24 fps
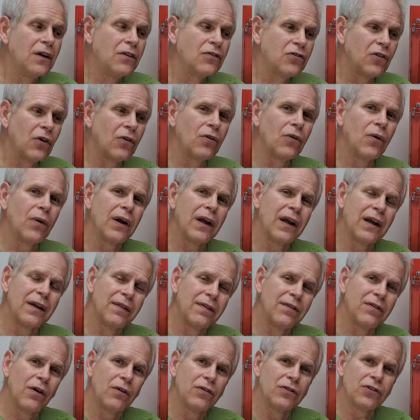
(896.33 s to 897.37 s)
So
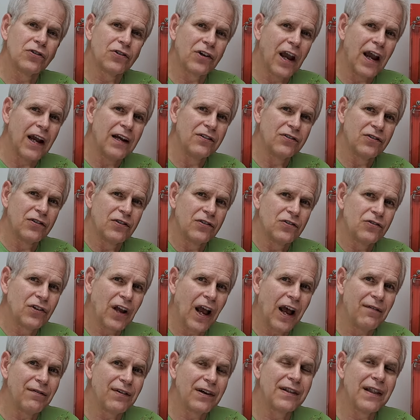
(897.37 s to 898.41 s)
in those cases,
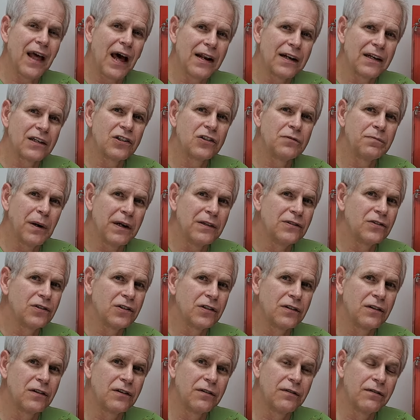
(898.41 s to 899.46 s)
having that
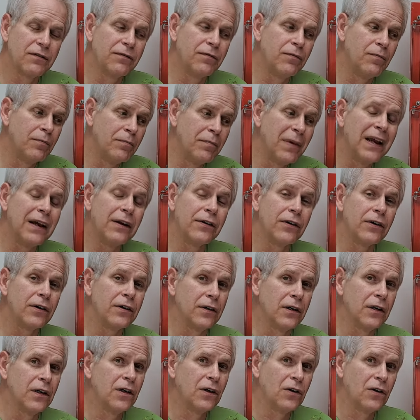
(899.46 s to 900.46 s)
expensive meter